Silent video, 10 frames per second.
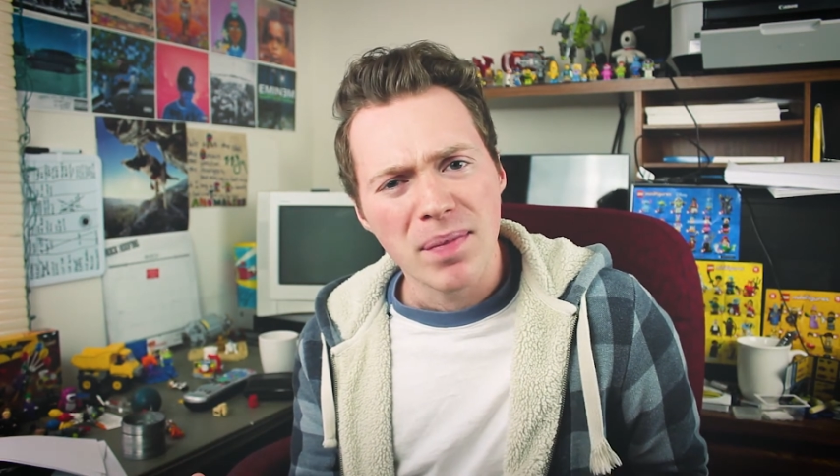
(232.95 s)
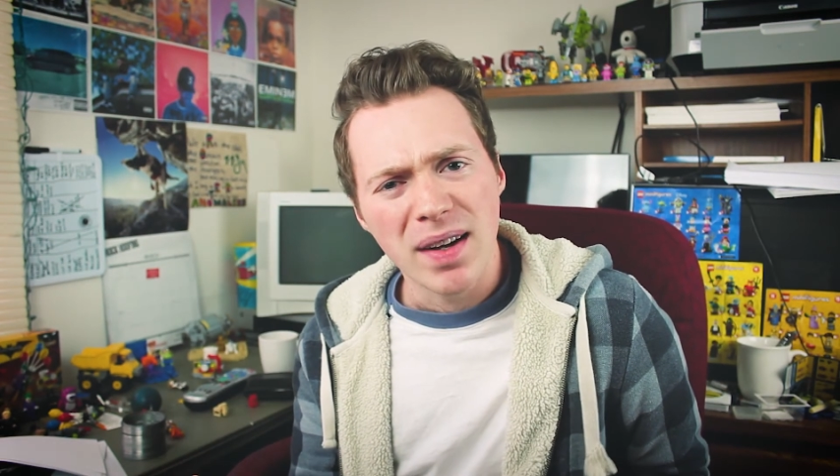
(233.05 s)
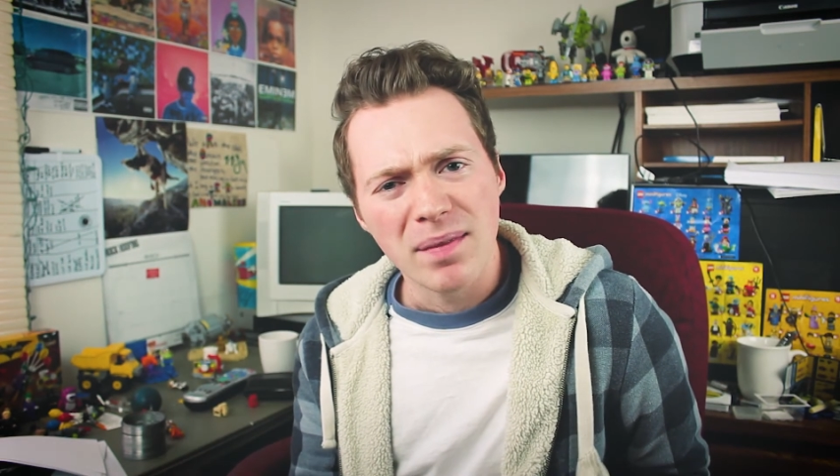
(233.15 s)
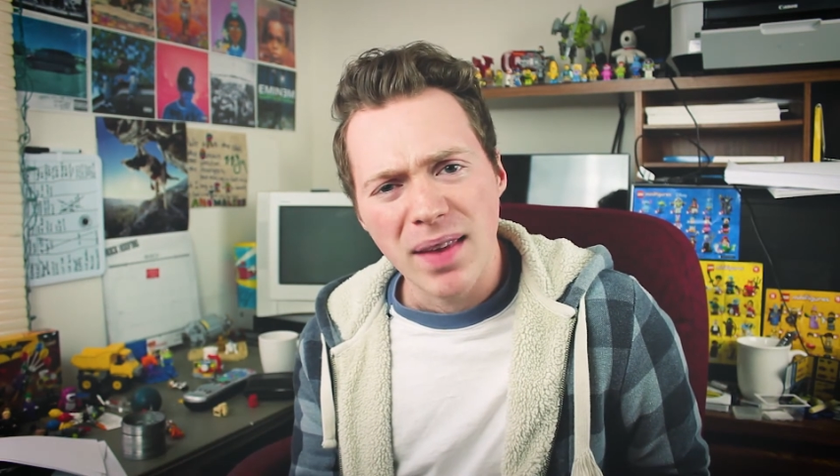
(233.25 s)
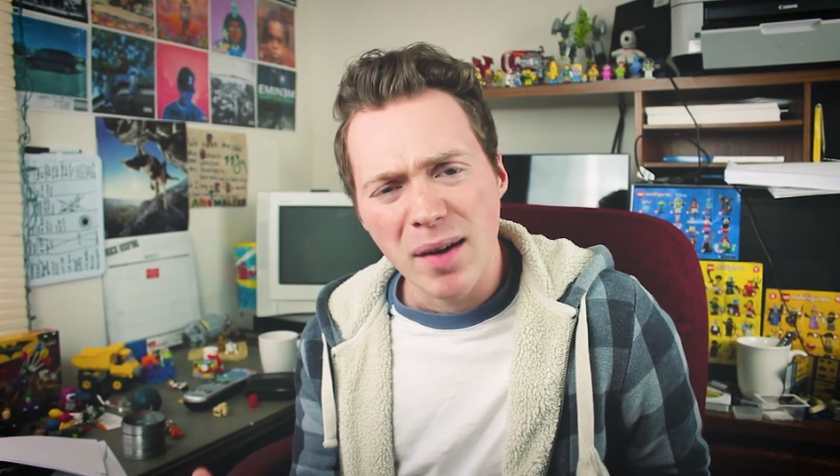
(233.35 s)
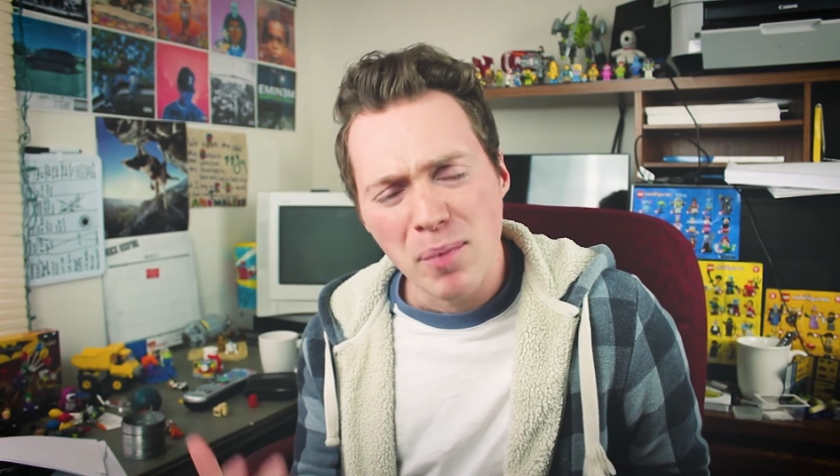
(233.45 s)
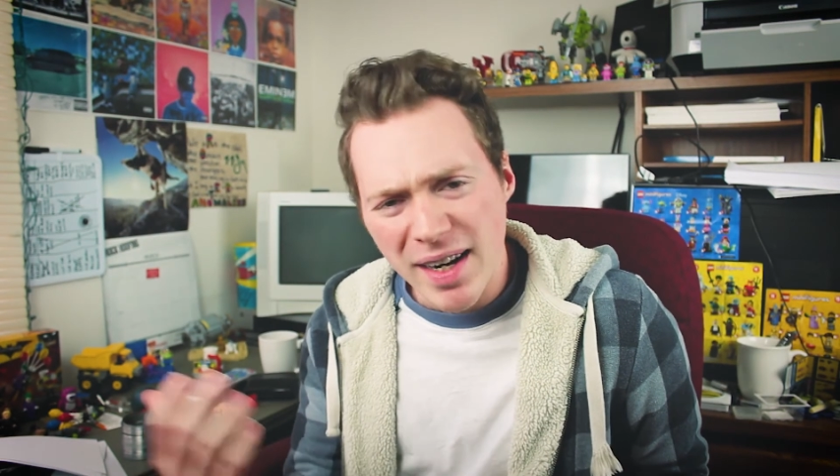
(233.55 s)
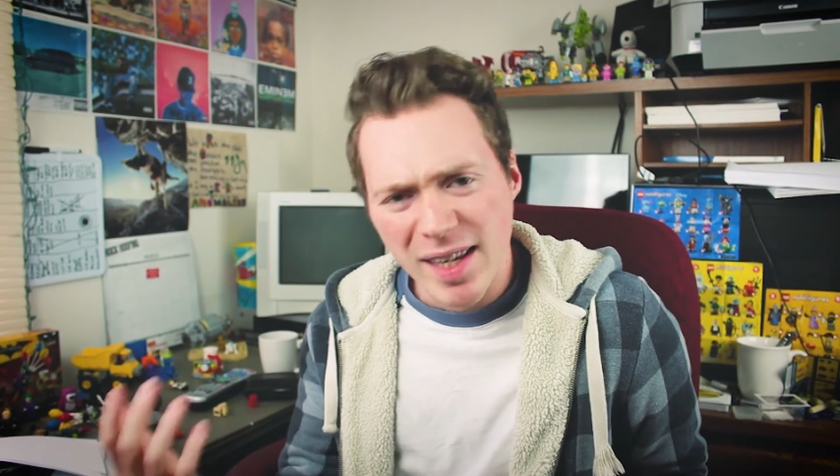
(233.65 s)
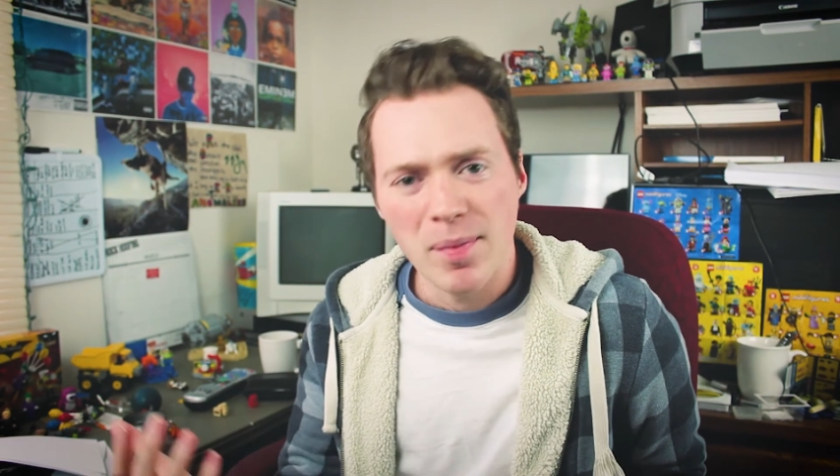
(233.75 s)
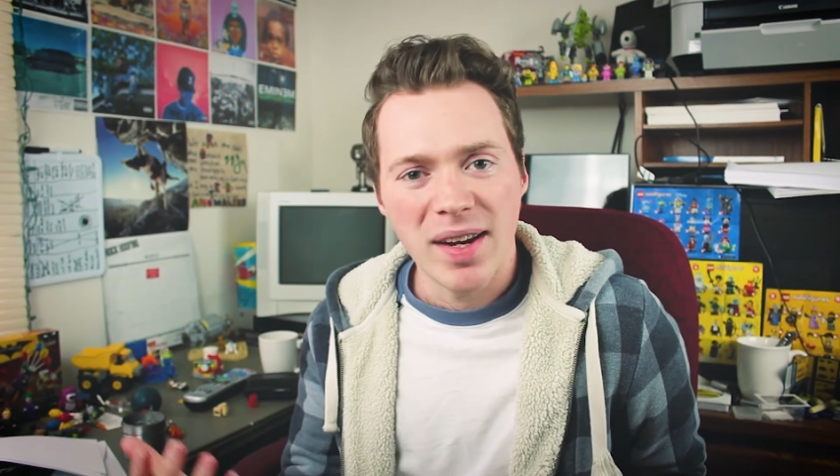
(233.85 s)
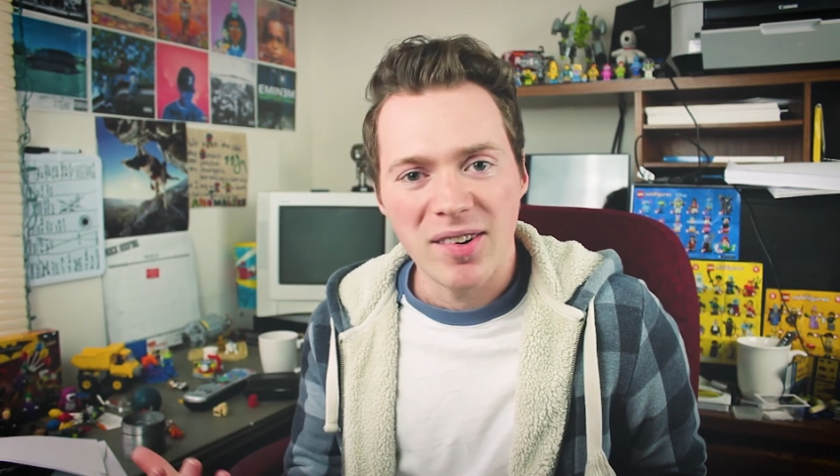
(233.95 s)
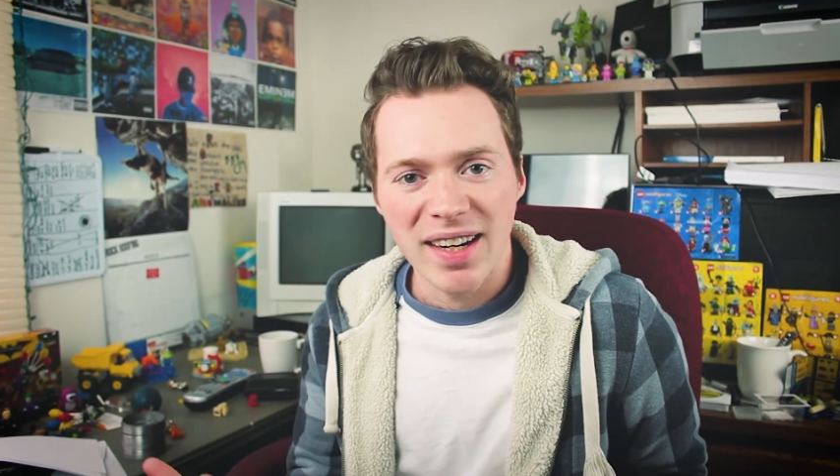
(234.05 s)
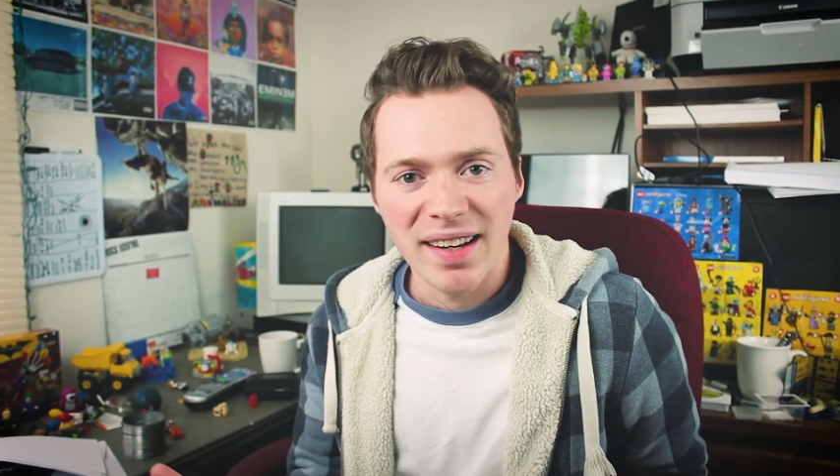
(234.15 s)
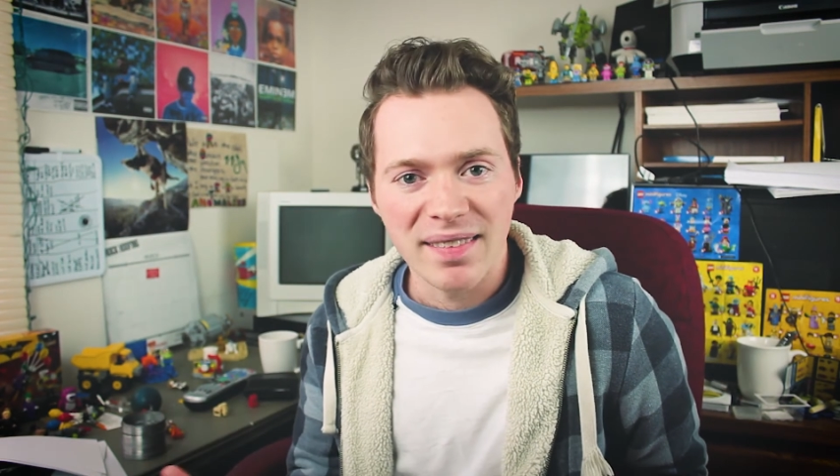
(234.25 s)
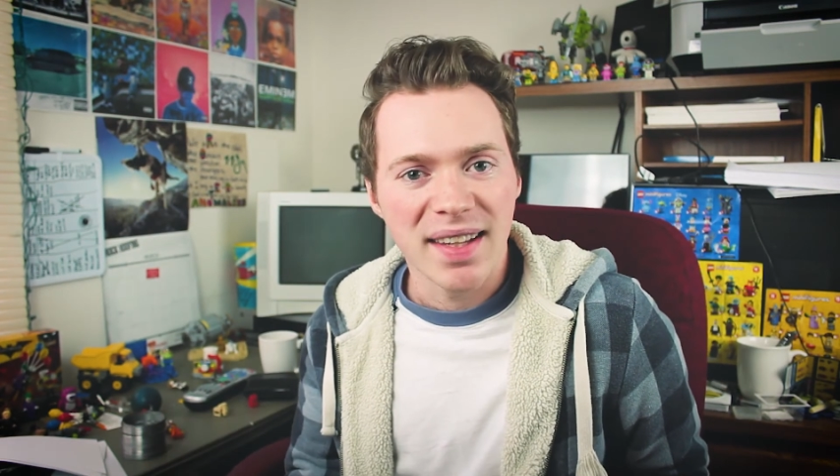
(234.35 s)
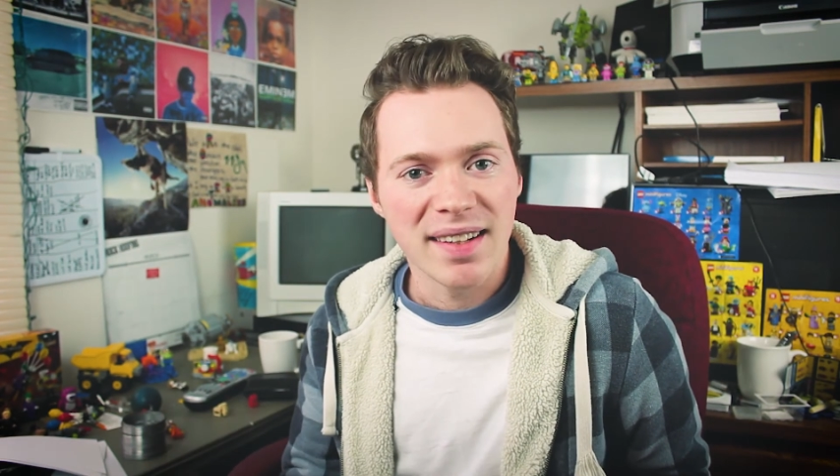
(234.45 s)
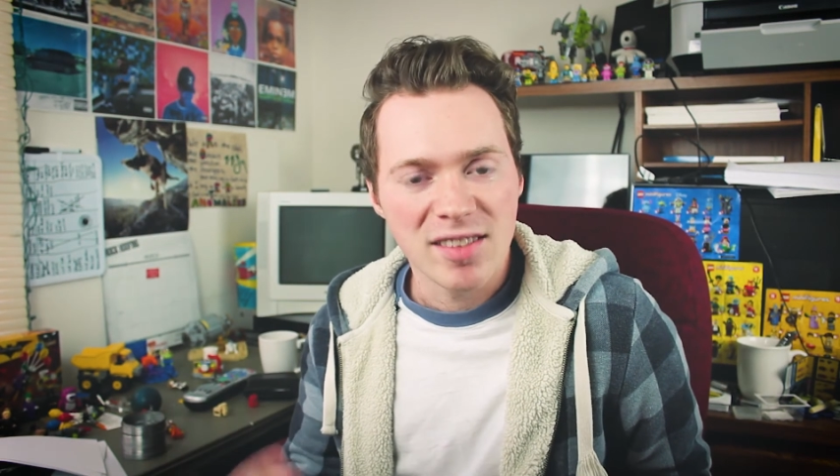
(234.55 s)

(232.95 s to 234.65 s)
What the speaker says: a mockumentary like